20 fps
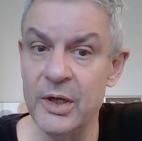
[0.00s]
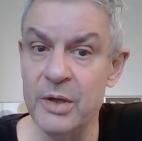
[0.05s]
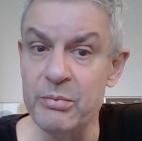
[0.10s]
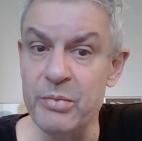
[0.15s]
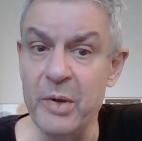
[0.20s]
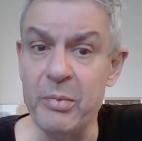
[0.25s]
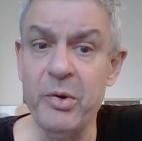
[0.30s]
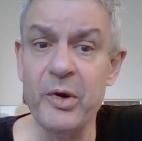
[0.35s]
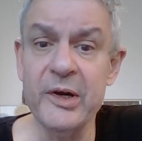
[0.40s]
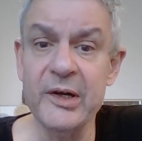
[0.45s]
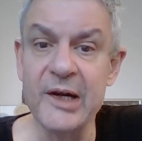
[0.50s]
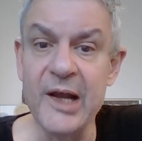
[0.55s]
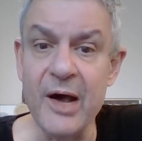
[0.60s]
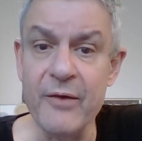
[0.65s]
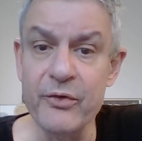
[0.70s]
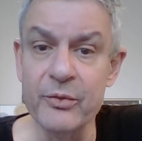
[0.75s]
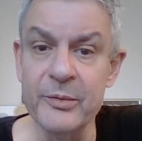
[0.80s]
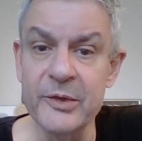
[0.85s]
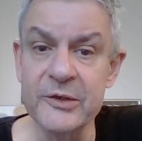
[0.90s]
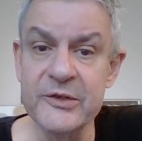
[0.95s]
People and
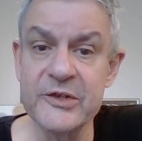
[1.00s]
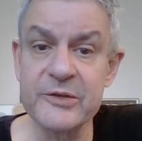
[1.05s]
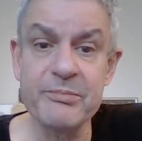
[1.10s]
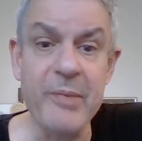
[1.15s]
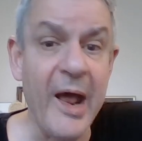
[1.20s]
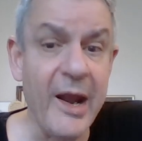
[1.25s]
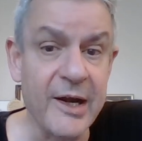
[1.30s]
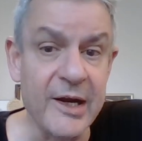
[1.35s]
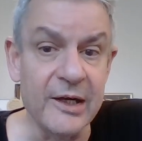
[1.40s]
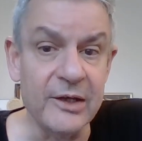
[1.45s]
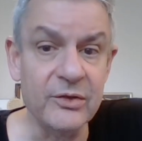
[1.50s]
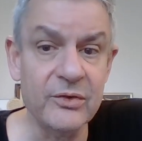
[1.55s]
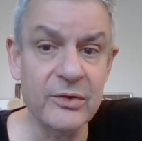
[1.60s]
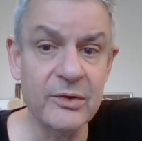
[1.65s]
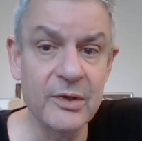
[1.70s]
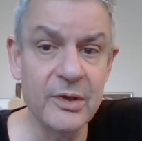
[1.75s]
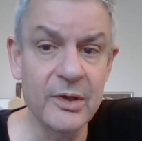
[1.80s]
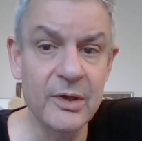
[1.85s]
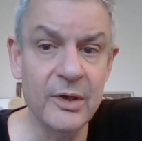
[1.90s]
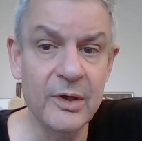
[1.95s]
governments panicked.
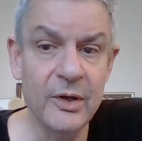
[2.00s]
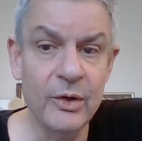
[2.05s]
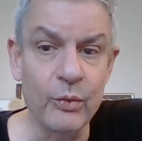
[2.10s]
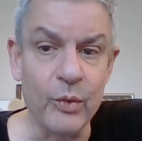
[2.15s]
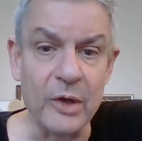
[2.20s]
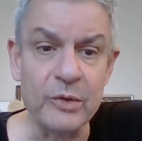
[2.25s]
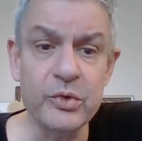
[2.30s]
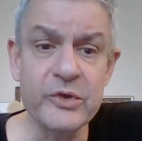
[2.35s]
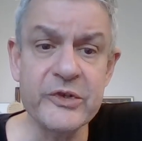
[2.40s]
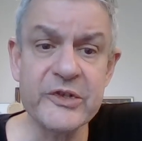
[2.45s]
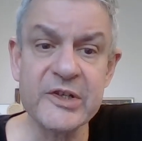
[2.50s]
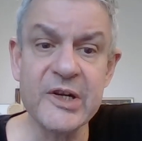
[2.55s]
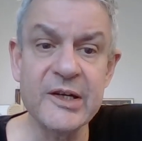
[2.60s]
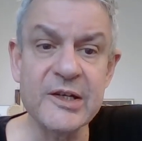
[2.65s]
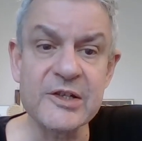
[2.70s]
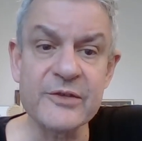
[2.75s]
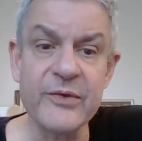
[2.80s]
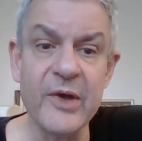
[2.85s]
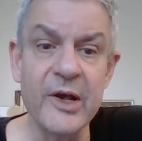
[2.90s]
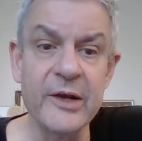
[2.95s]
What would
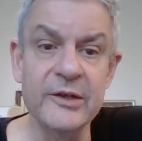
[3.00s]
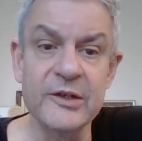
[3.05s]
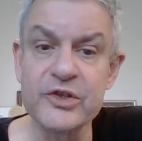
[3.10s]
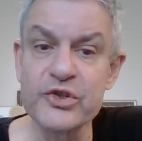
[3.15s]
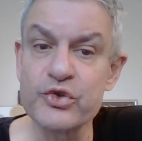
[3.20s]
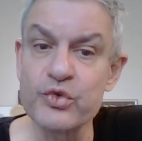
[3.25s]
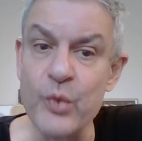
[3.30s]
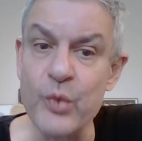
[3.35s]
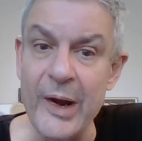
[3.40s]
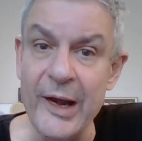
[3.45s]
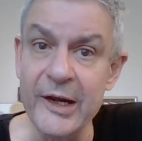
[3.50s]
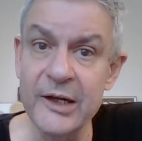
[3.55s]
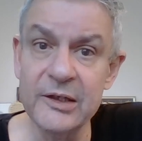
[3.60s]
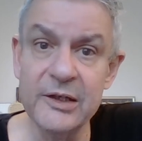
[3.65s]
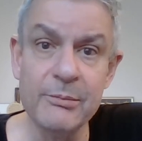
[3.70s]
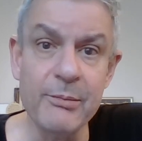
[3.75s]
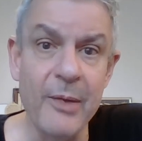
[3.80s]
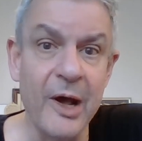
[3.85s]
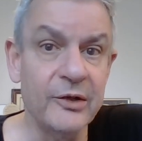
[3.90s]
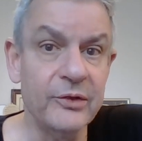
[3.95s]
satisfy the swelling
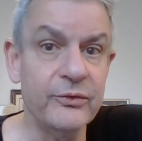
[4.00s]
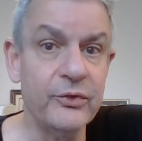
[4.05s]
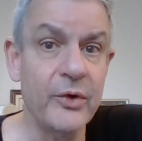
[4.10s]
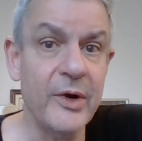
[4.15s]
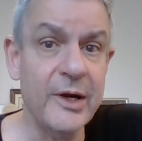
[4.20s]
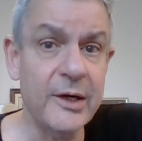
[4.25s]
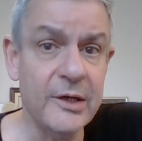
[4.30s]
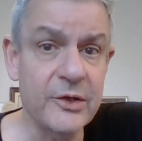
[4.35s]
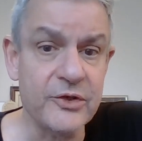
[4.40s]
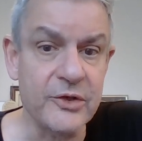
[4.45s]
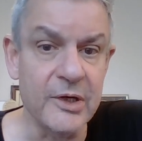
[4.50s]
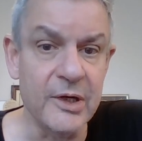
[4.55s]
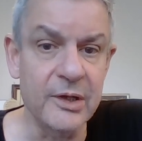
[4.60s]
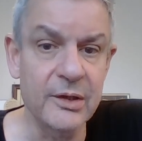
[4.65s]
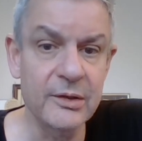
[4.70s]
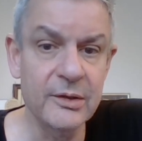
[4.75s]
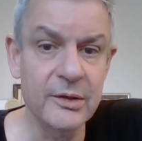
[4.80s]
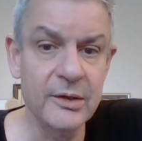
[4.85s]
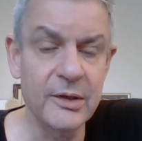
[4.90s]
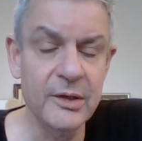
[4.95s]
demand for energy?
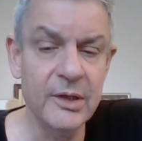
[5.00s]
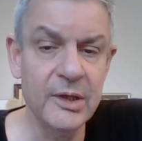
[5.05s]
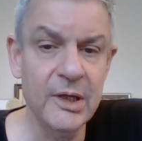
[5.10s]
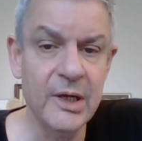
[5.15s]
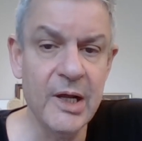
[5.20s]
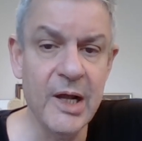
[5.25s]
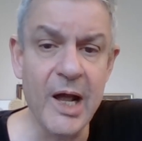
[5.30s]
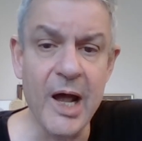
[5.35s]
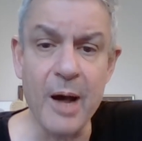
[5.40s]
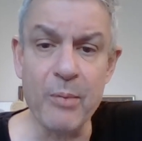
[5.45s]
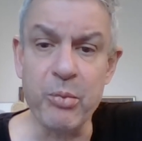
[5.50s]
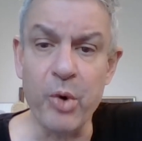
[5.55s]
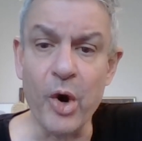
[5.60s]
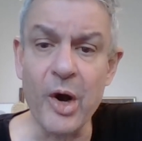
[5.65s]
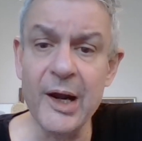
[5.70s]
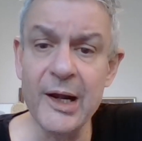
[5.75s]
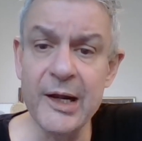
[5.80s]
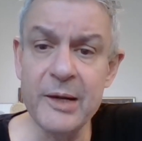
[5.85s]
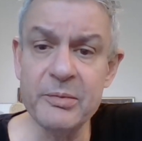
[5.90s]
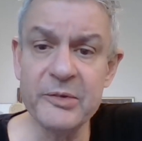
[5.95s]

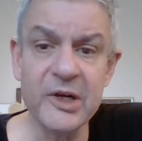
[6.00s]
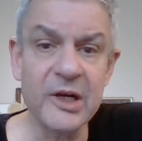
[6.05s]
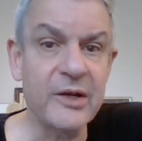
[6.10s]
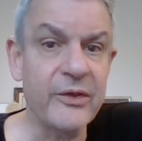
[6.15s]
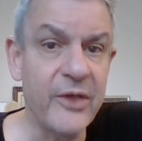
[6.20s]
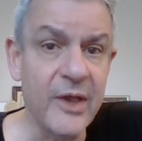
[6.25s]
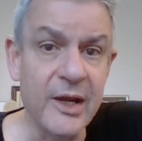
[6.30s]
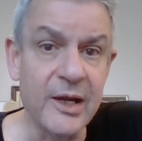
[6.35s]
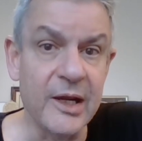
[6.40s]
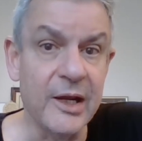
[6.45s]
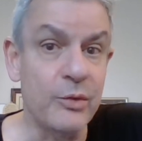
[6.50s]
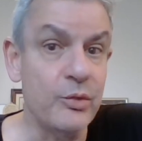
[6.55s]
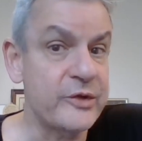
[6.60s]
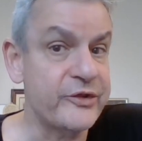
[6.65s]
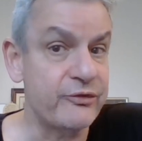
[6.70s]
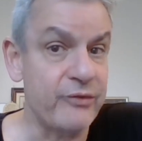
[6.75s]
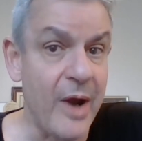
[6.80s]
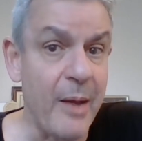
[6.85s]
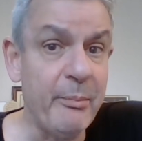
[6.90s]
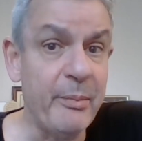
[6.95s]
Apocalyptic thinking
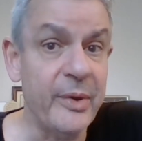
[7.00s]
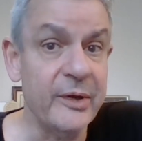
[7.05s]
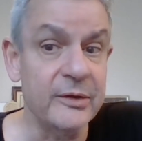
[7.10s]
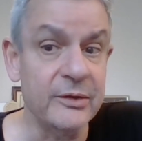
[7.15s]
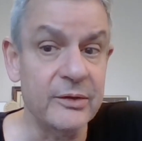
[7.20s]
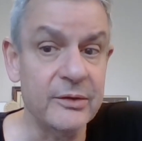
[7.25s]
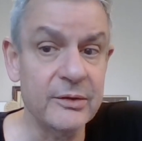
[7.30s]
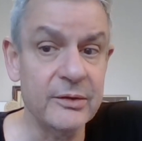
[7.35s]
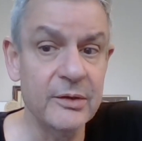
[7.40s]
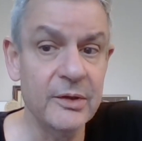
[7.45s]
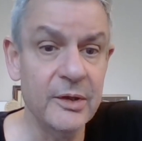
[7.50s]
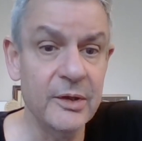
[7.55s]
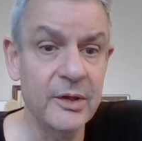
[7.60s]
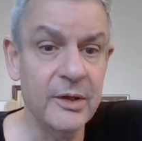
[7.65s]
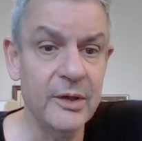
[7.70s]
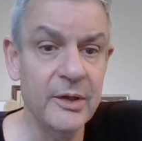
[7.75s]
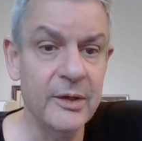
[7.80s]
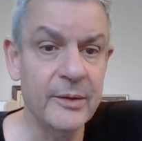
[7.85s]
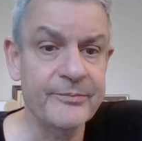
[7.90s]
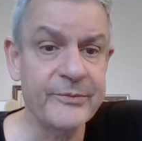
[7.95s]
was rampant.
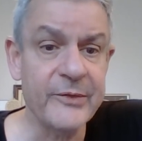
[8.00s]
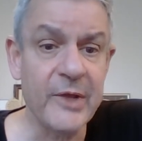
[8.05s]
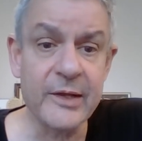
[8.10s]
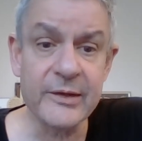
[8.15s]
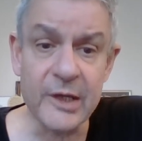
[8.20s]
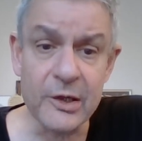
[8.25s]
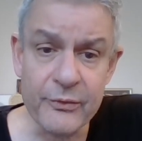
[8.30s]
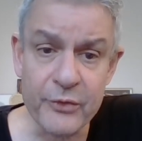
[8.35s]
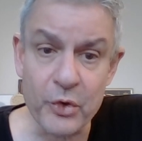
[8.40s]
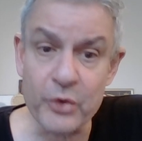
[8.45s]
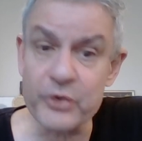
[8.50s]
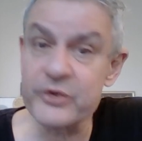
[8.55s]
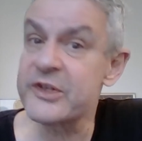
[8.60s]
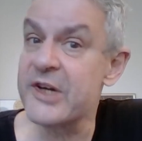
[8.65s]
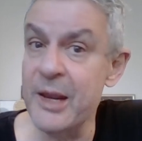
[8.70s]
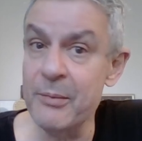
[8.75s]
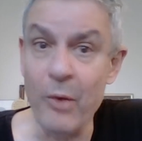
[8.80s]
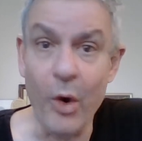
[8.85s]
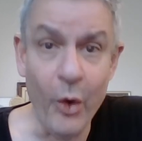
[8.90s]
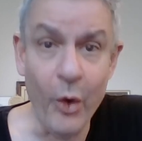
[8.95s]
And then, of course,
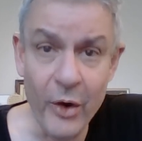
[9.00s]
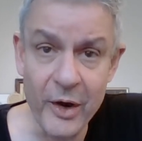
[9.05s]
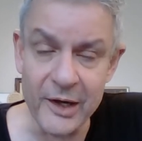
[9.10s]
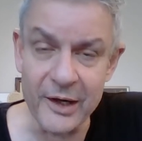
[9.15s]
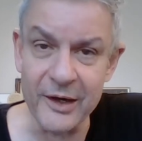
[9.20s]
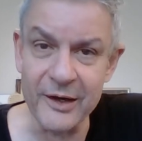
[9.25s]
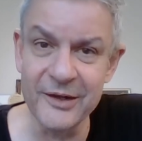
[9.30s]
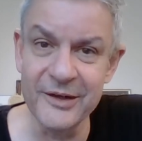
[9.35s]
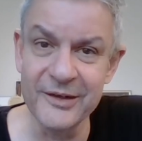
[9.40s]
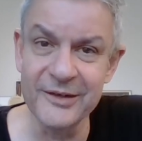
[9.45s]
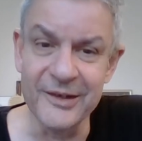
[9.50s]
came oil.